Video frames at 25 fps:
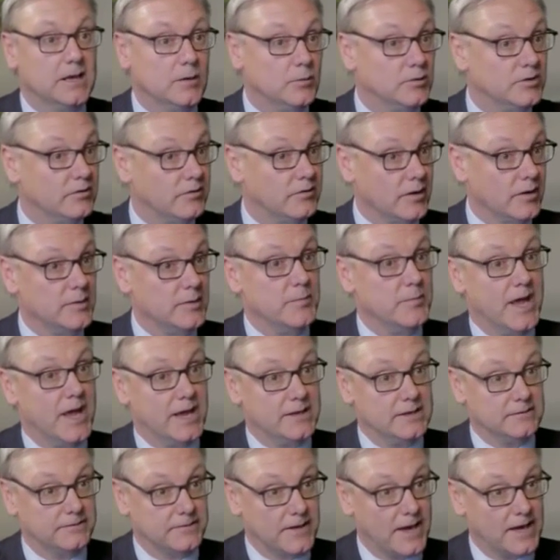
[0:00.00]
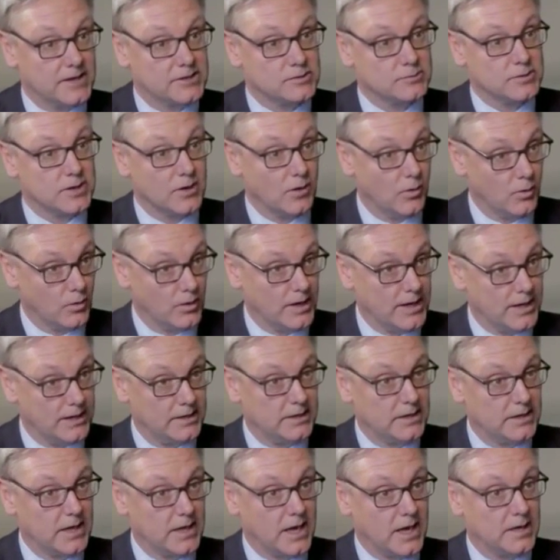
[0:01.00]
it was a very
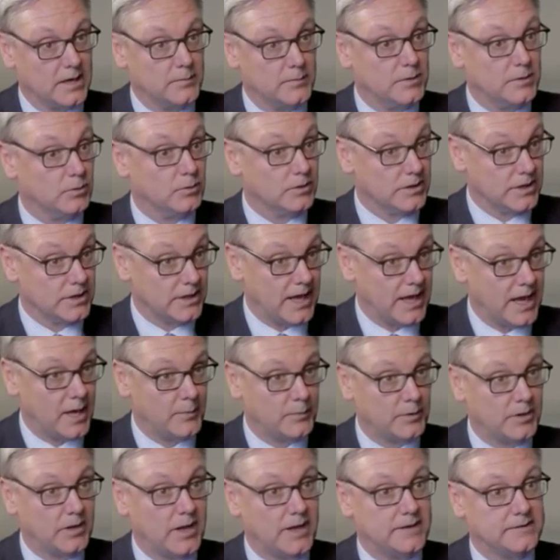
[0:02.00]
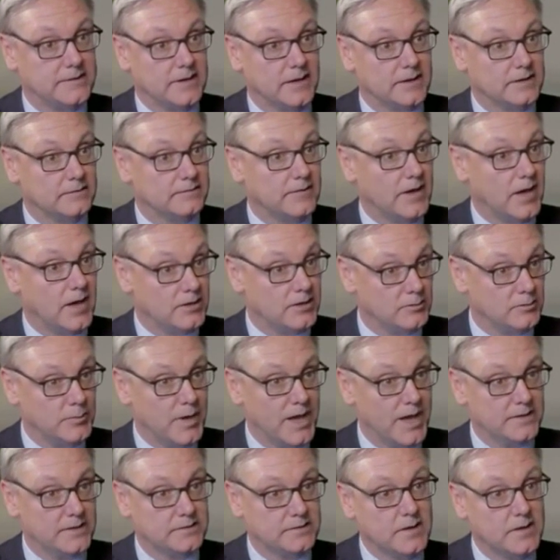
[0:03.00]
manufacturing-oriented economy, really capitalizing on the value
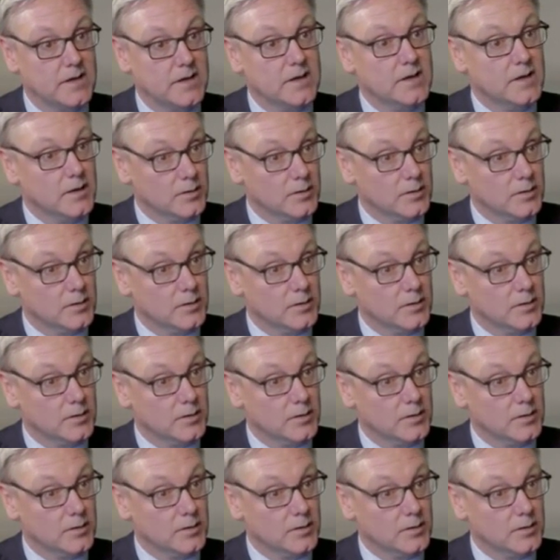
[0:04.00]
of mass